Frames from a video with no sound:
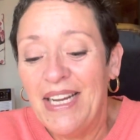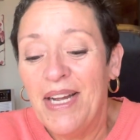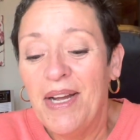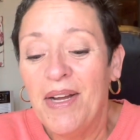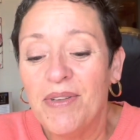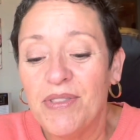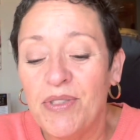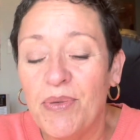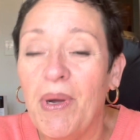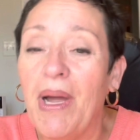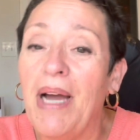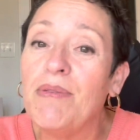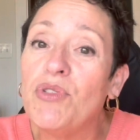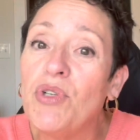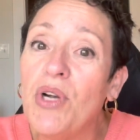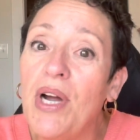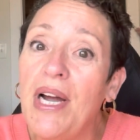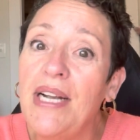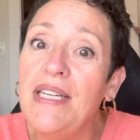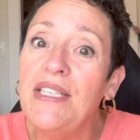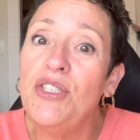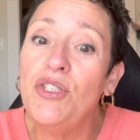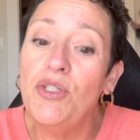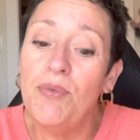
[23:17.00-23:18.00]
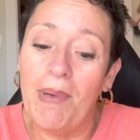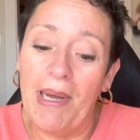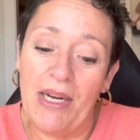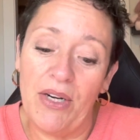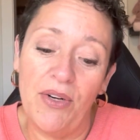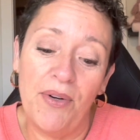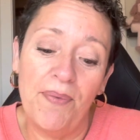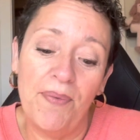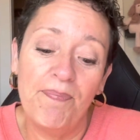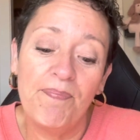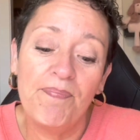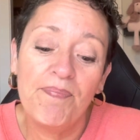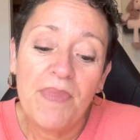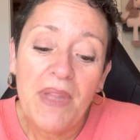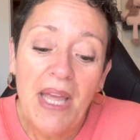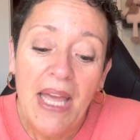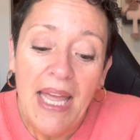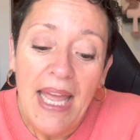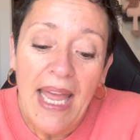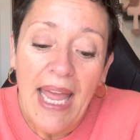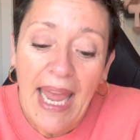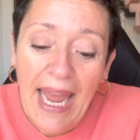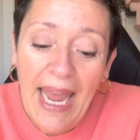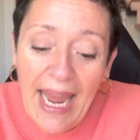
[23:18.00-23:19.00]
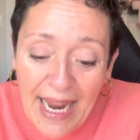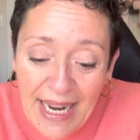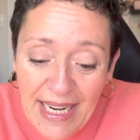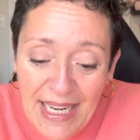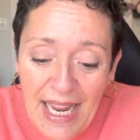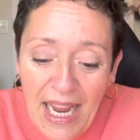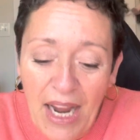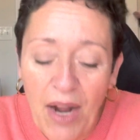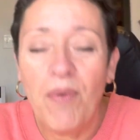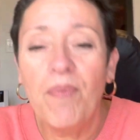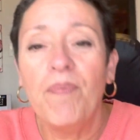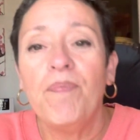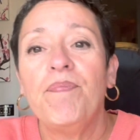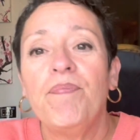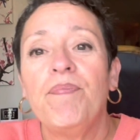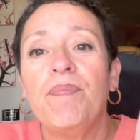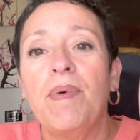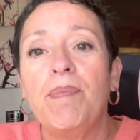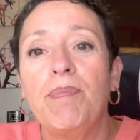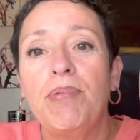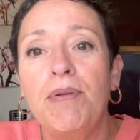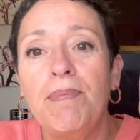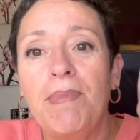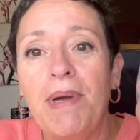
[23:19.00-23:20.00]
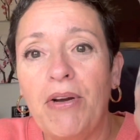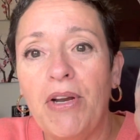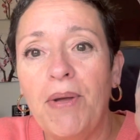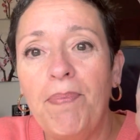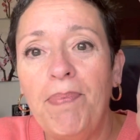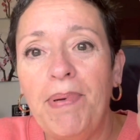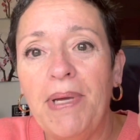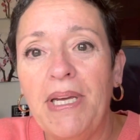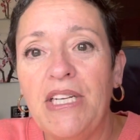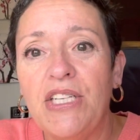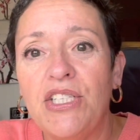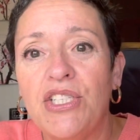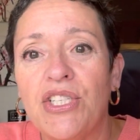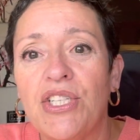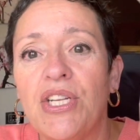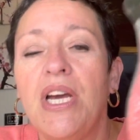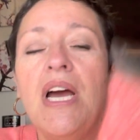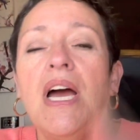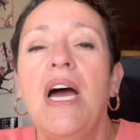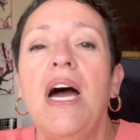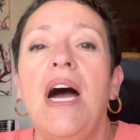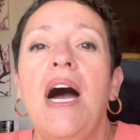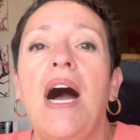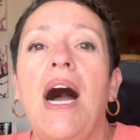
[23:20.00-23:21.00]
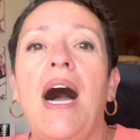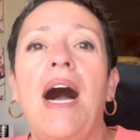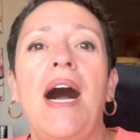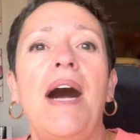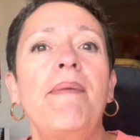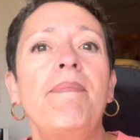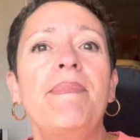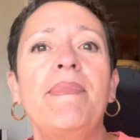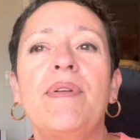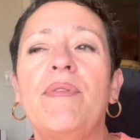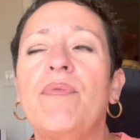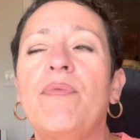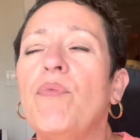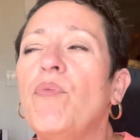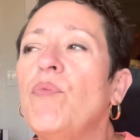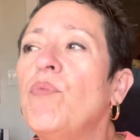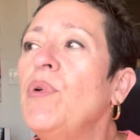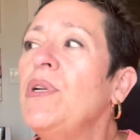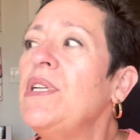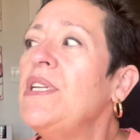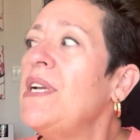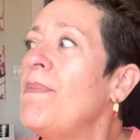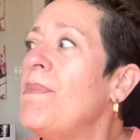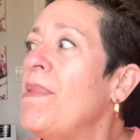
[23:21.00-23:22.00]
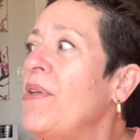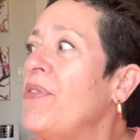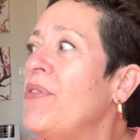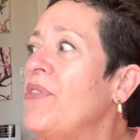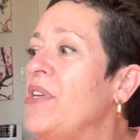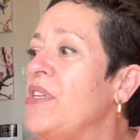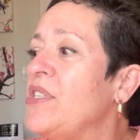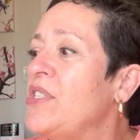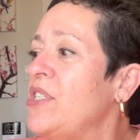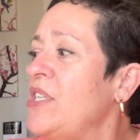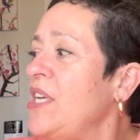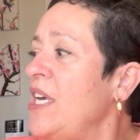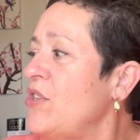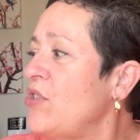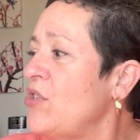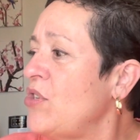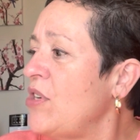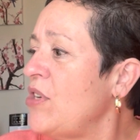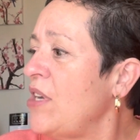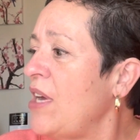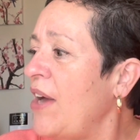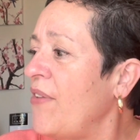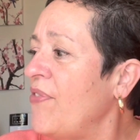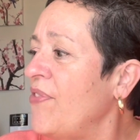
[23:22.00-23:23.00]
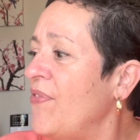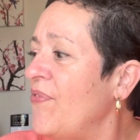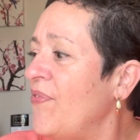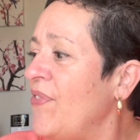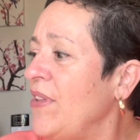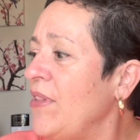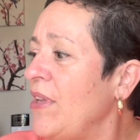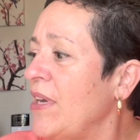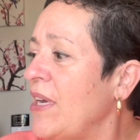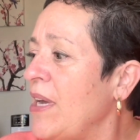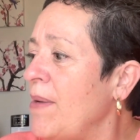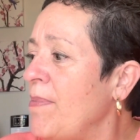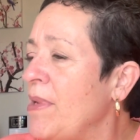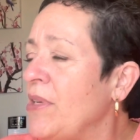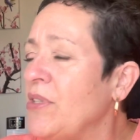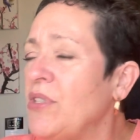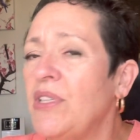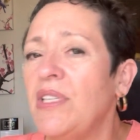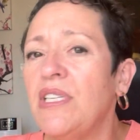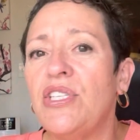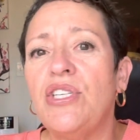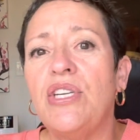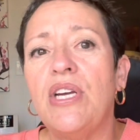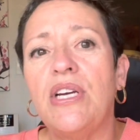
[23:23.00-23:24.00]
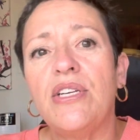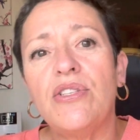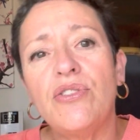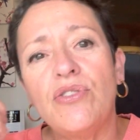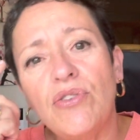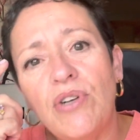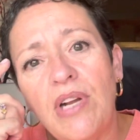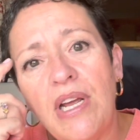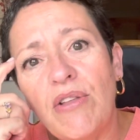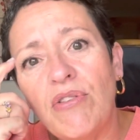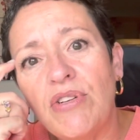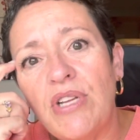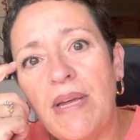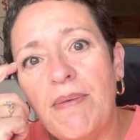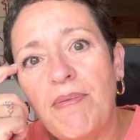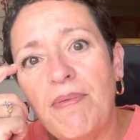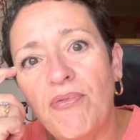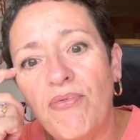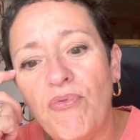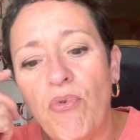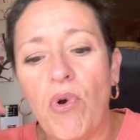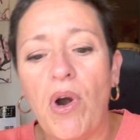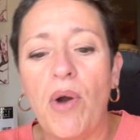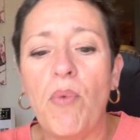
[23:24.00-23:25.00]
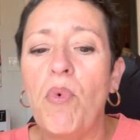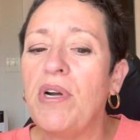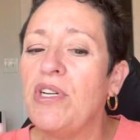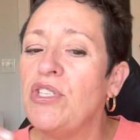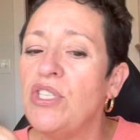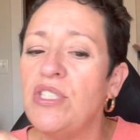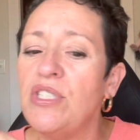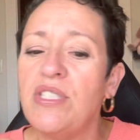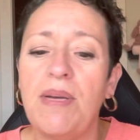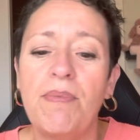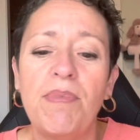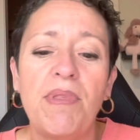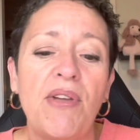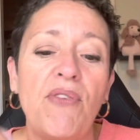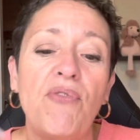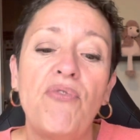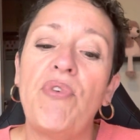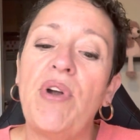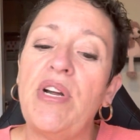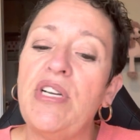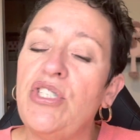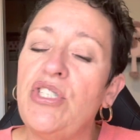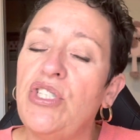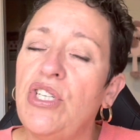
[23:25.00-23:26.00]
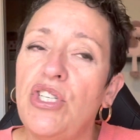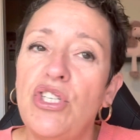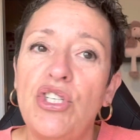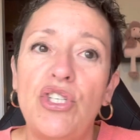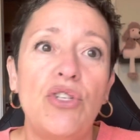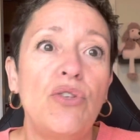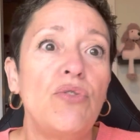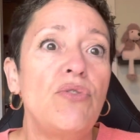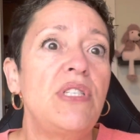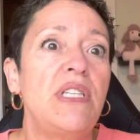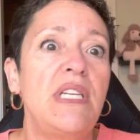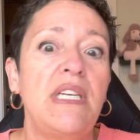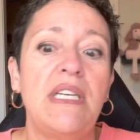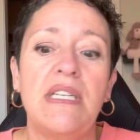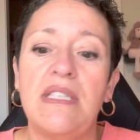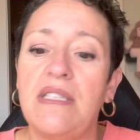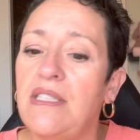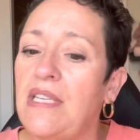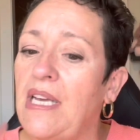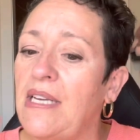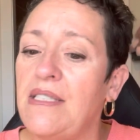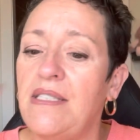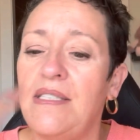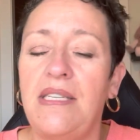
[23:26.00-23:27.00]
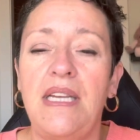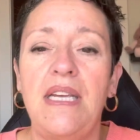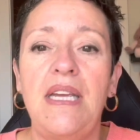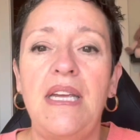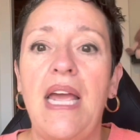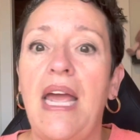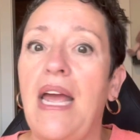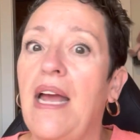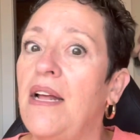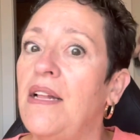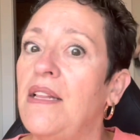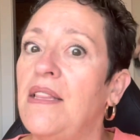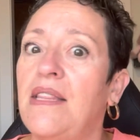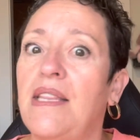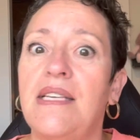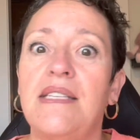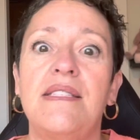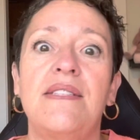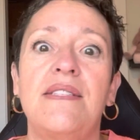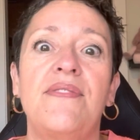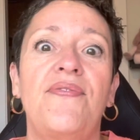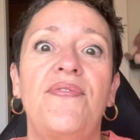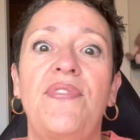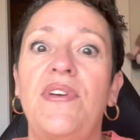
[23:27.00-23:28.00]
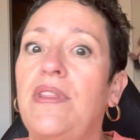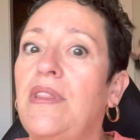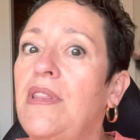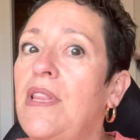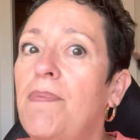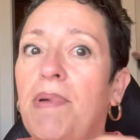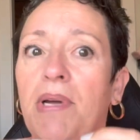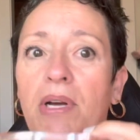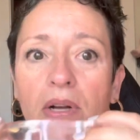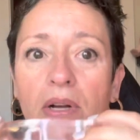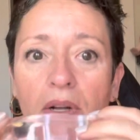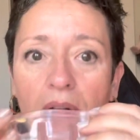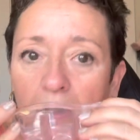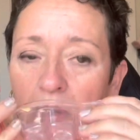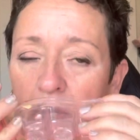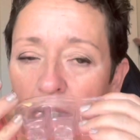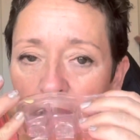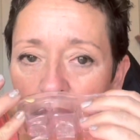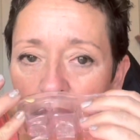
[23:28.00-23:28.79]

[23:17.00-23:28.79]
So I'm trying to do better. Anyhow, Plumeria Peach. When did I melt this? Yesterday? I feel like I melted this yesterday or the day before. I wanted just something fresh and juicy and zesty, and this fit the bill.